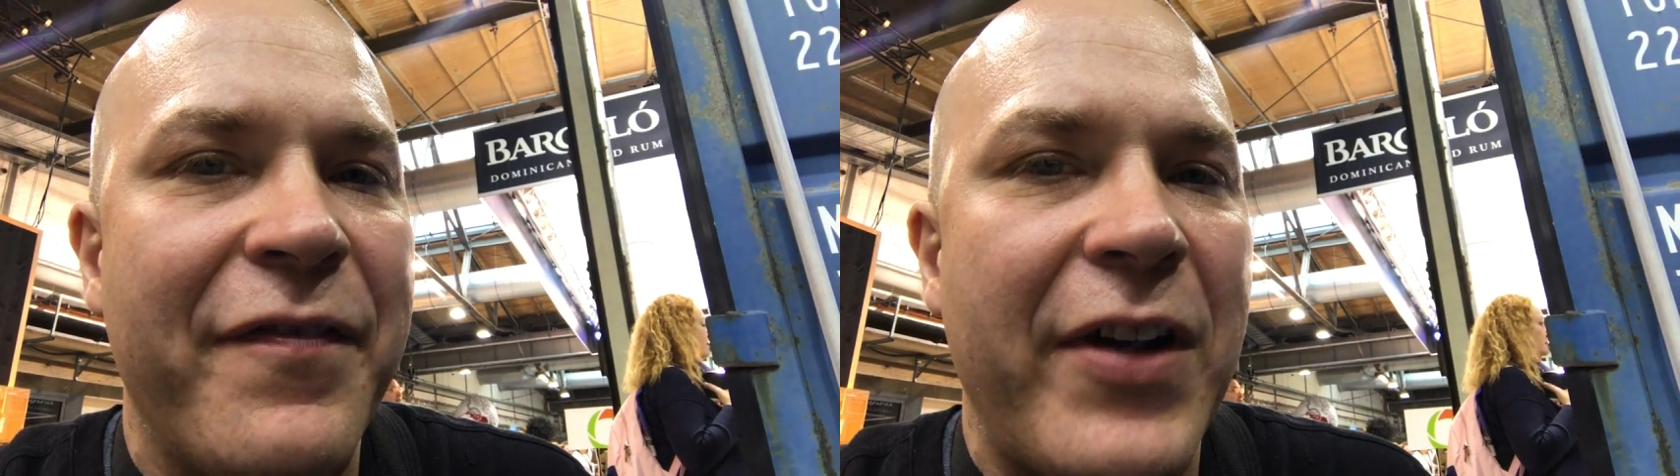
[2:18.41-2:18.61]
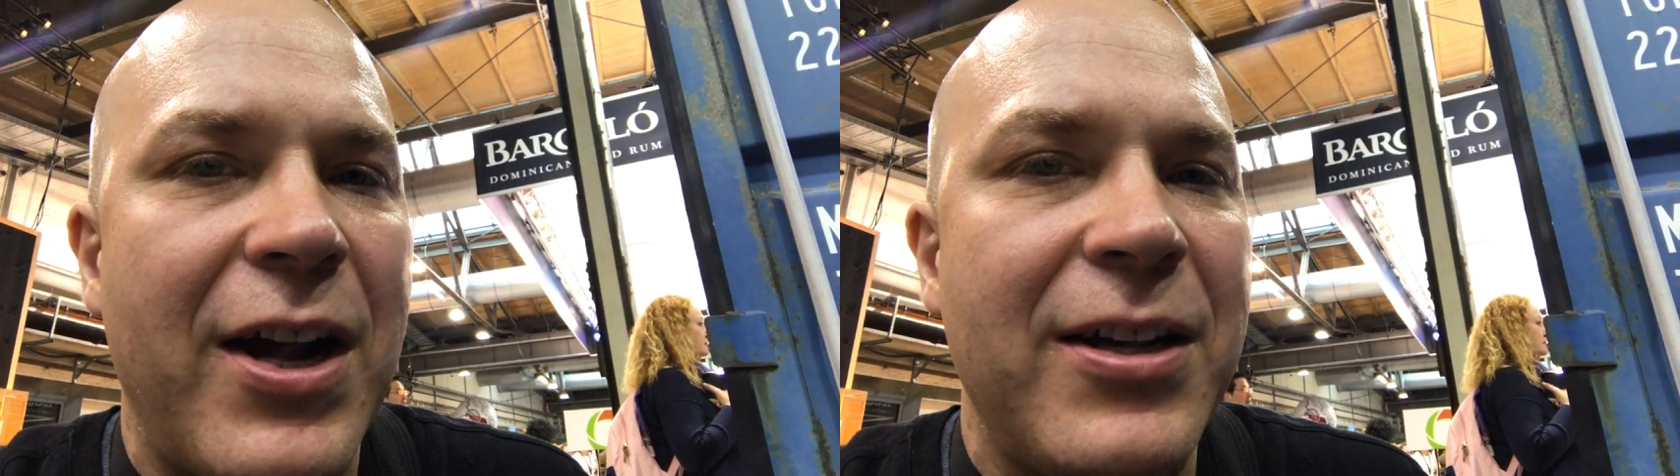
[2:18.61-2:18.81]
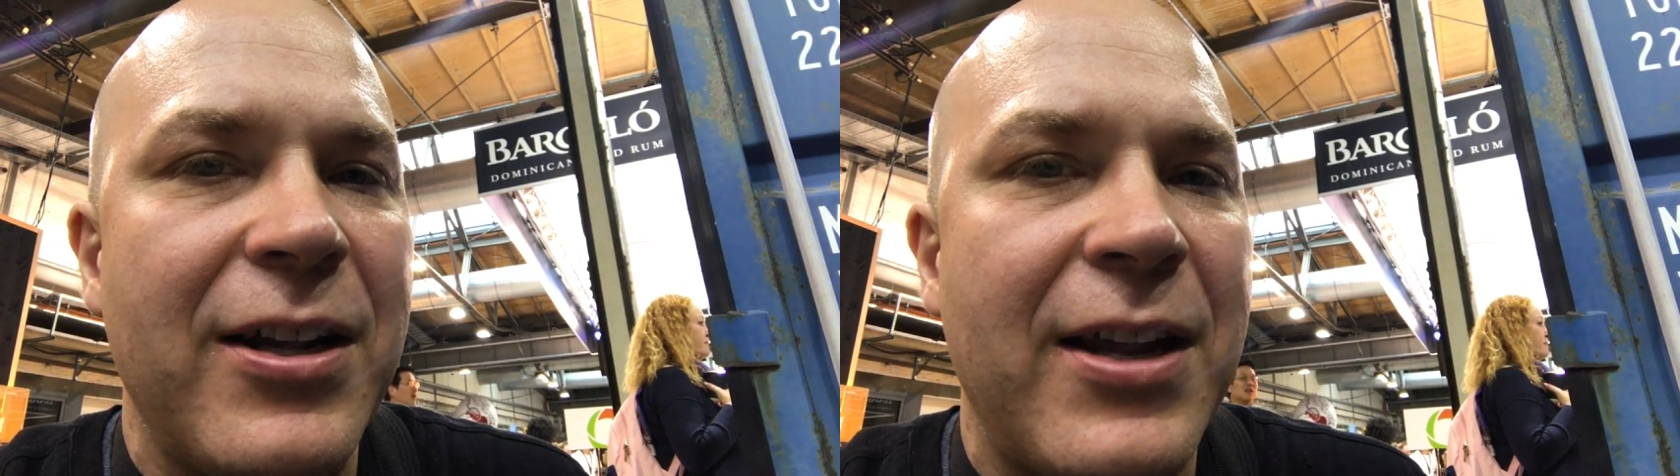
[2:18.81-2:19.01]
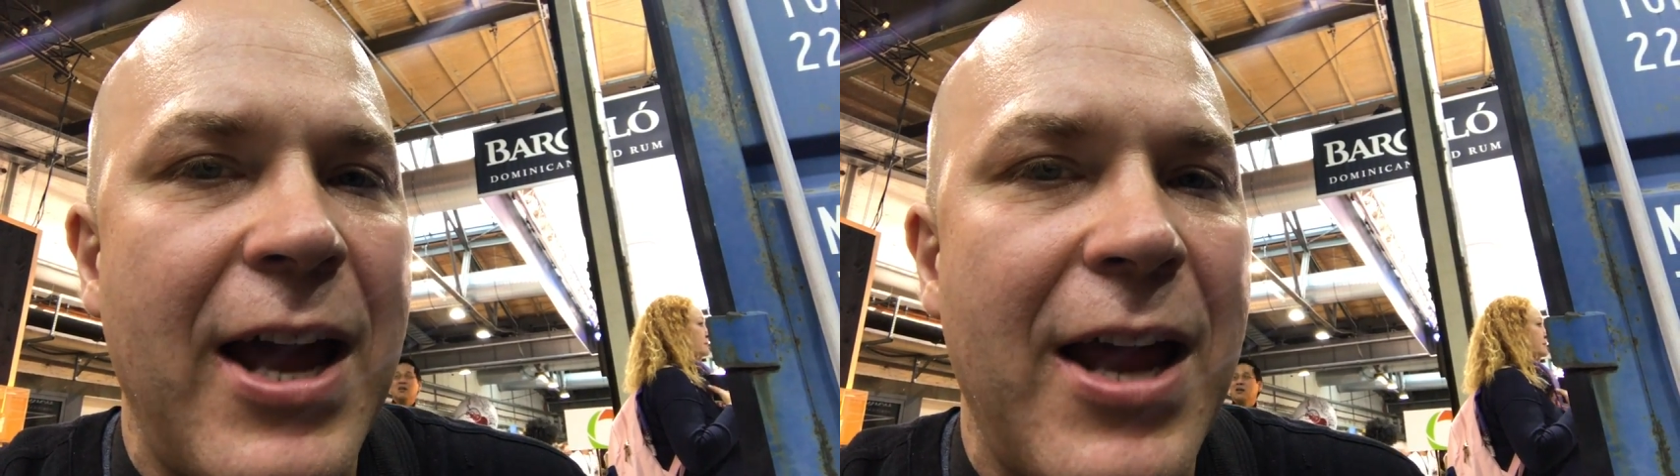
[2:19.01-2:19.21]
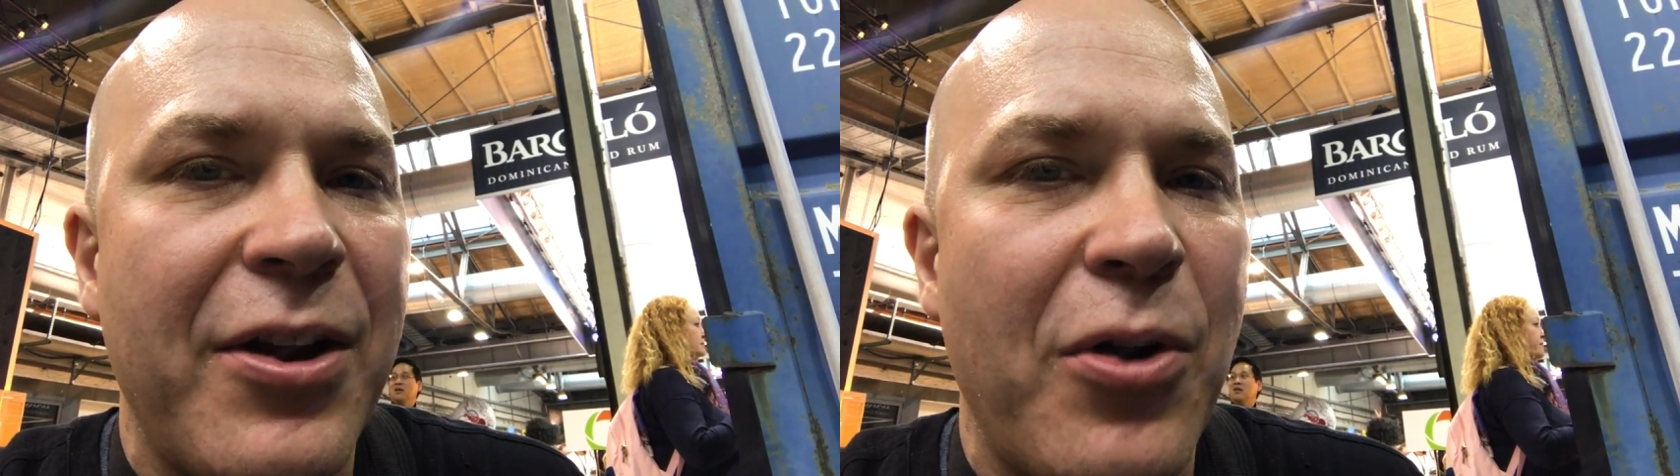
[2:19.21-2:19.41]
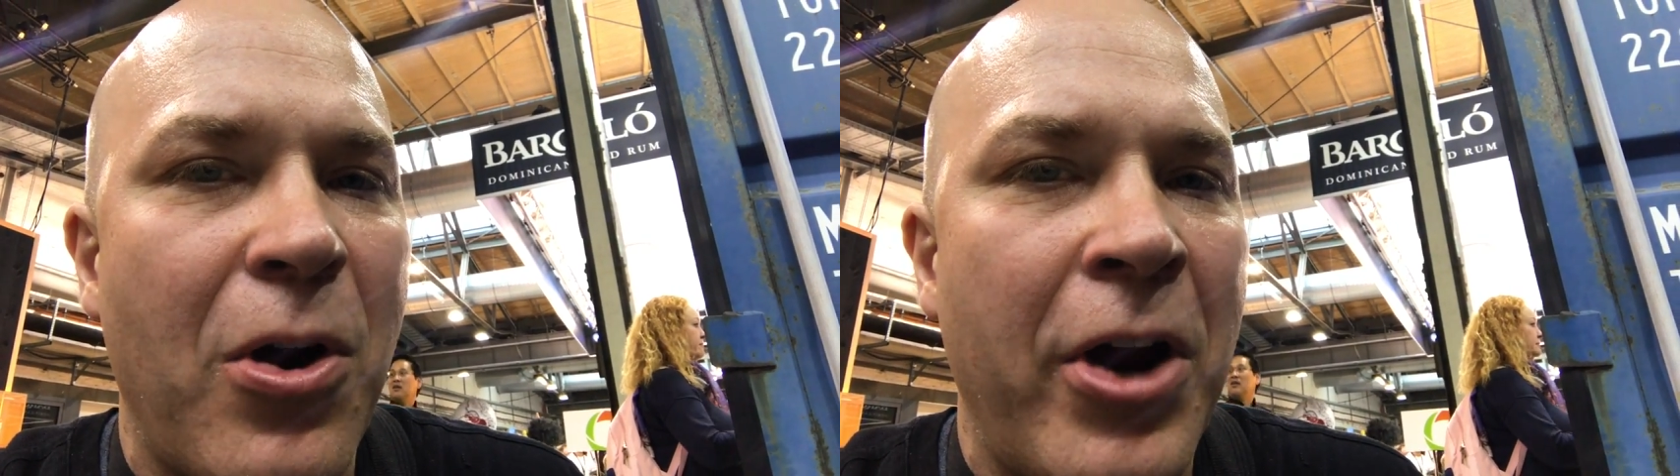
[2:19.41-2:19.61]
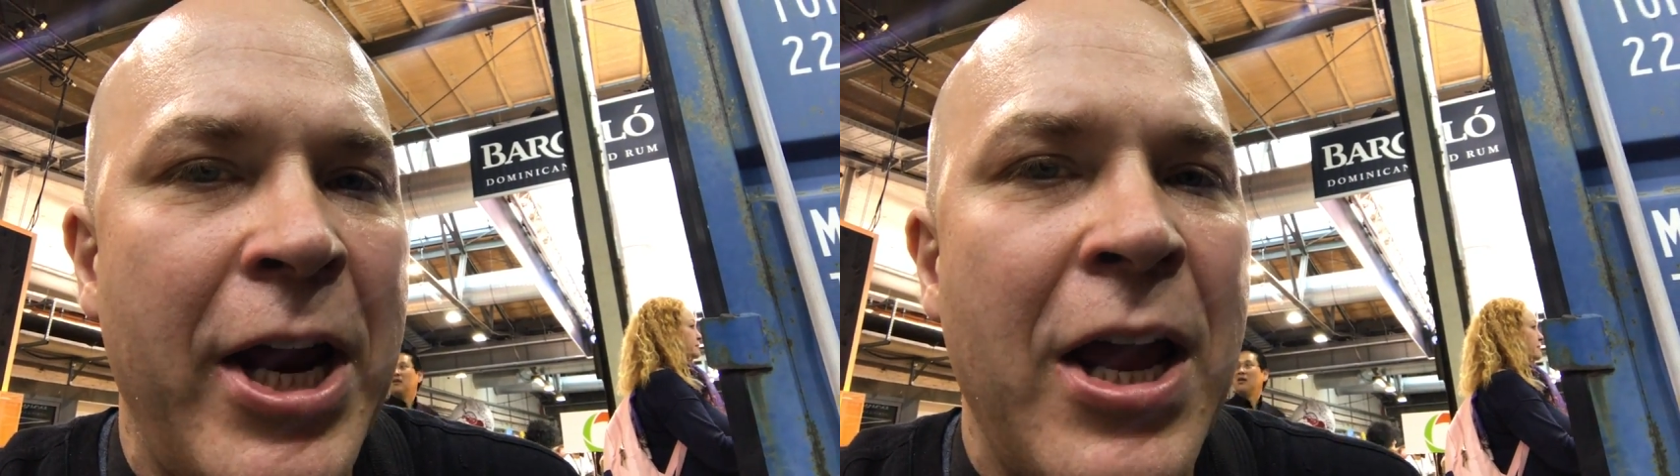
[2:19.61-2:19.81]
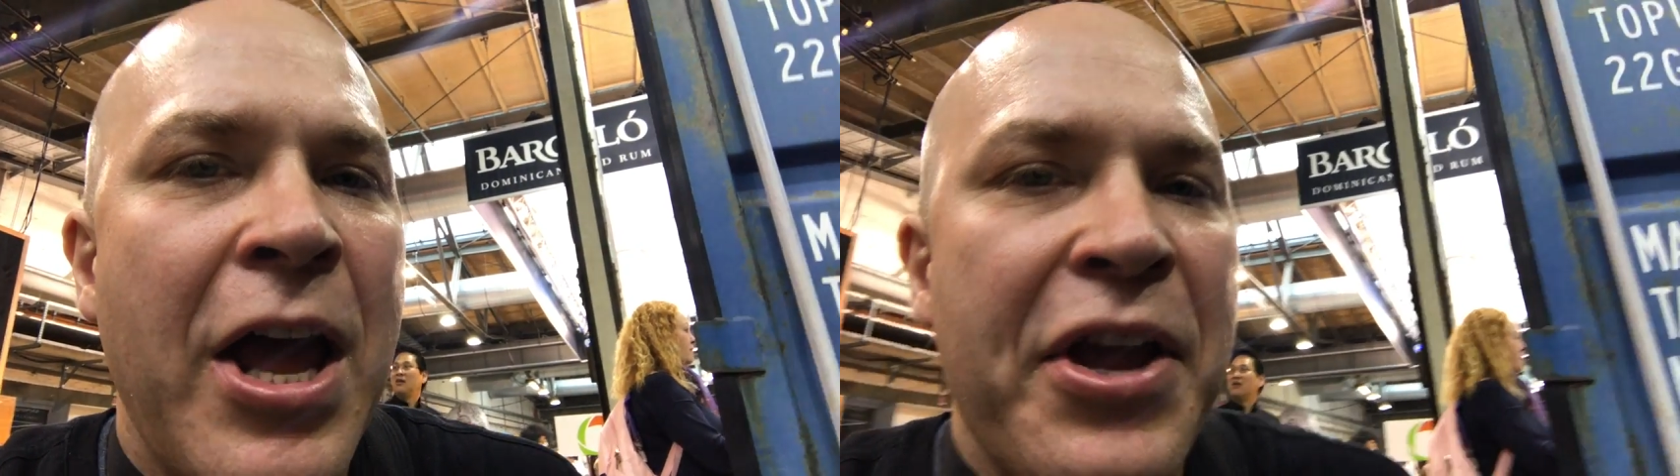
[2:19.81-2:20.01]
the vodka
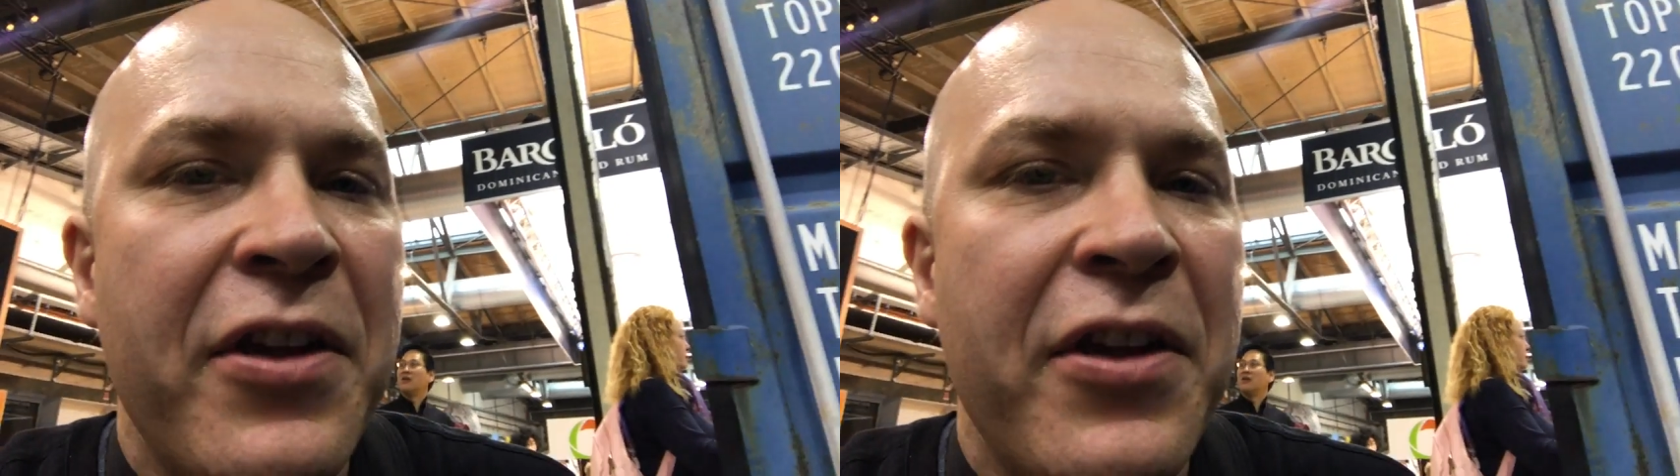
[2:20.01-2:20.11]
category.